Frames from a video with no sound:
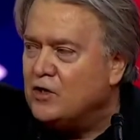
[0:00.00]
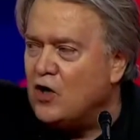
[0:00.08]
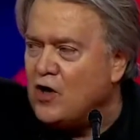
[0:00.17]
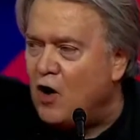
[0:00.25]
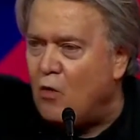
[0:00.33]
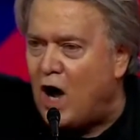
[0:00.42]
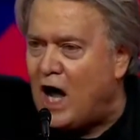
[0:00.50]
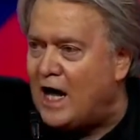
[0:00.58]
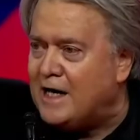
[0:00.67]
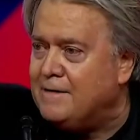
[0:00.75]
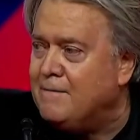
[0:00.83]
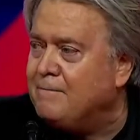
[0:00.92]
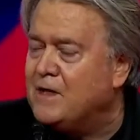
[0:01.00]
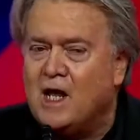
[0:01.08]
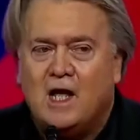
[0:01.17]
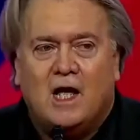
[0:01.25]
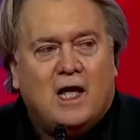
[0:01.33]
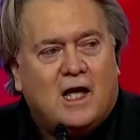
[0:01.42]
You know why?
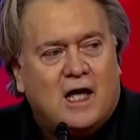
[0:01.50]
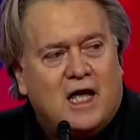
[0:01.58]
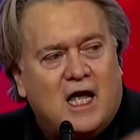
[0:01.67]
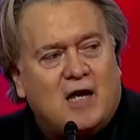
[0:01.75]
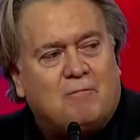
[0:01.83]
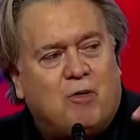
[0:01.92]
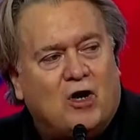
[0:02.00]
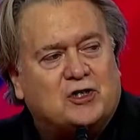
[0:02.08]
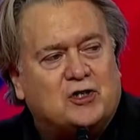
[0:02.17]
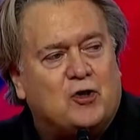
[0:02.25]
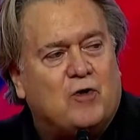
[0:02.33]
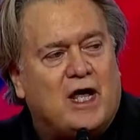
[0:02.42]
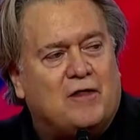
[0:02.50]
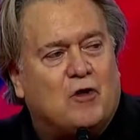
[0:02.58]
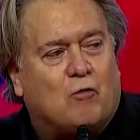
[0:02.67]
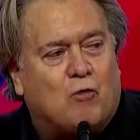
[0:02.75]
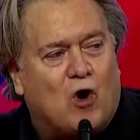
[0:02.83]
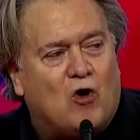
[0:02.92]
He put you in
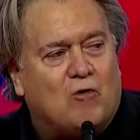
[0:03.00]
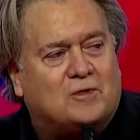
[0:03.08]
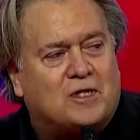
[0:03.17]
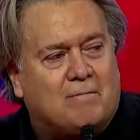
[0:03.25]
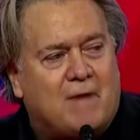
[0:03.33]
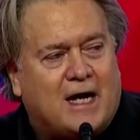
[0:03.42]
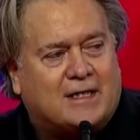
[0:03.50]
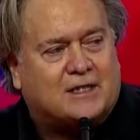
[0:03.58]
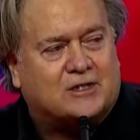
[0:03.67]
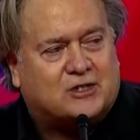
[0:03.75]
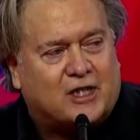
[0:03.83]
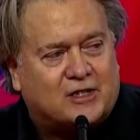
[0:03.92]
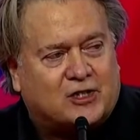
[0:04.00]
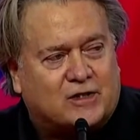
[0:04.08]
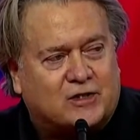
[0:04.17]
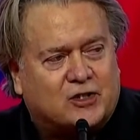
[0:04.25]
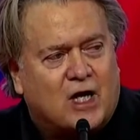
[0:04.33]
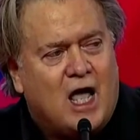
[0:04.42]
the room to make
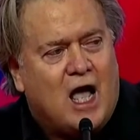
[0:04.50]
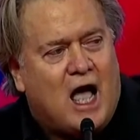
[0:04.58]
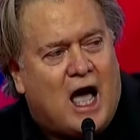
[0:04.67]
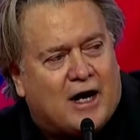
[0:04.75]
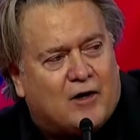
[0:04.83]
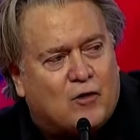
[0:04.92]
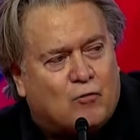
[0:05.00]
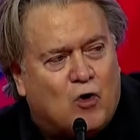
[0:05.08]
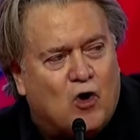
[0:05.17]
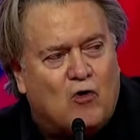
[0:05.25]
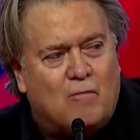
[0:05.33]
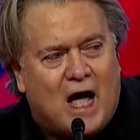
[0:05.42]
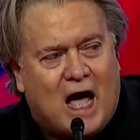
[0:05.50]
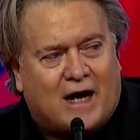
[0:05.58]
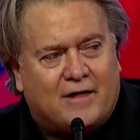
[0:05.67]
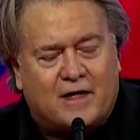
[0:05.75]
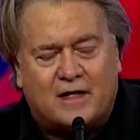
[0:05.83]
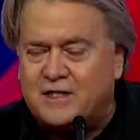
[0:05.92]
decisions. Out of the room,
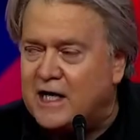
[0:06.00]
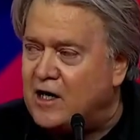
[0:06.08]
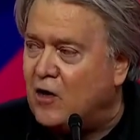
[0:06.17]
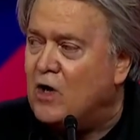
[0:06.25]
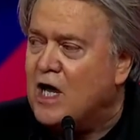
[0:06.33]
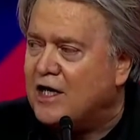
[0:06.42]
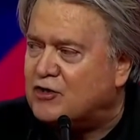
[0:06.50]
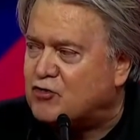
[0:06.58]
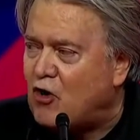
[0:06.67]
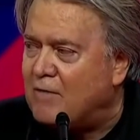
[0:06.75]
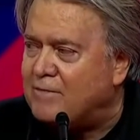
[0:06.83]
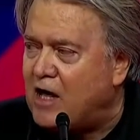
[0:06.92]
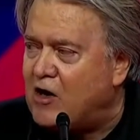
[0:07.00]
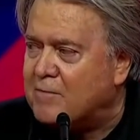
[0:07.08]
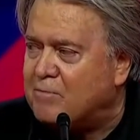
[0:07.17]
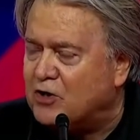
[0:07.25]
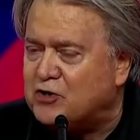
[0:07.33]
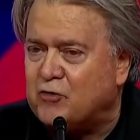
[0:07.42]
out of the deal. And Trump not only
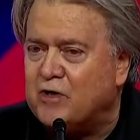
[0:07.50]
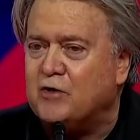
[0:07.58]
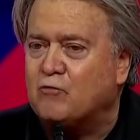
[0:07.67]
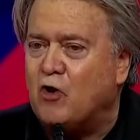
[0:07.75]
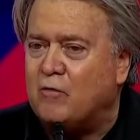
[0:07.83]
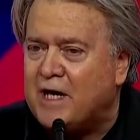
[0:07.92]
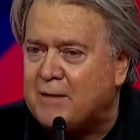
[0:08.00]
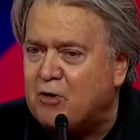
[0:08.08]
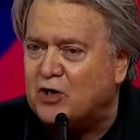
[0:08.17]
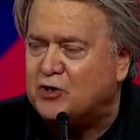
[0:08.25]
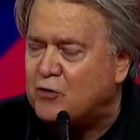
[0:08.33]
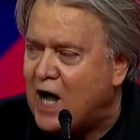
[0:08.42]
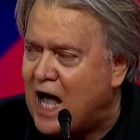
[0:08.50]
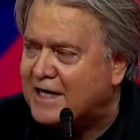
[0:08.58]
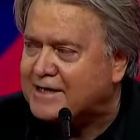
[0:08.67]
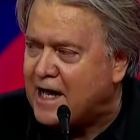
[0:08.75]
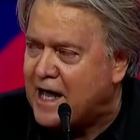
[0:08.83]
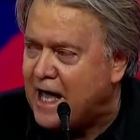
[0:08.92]
put you in the room, he put you
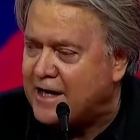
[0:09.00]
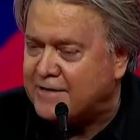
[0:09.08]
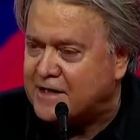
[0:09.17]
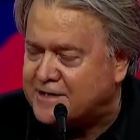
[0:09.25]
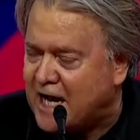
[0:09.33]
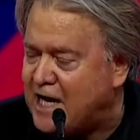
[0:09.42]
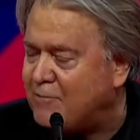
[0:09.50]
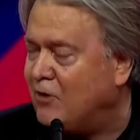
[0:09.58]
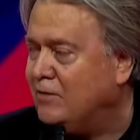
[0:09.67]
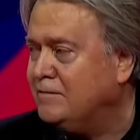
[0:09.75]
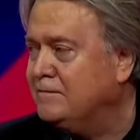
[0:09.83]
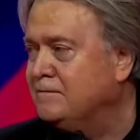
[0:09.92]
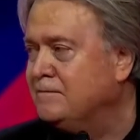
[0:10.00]
at the head of the table.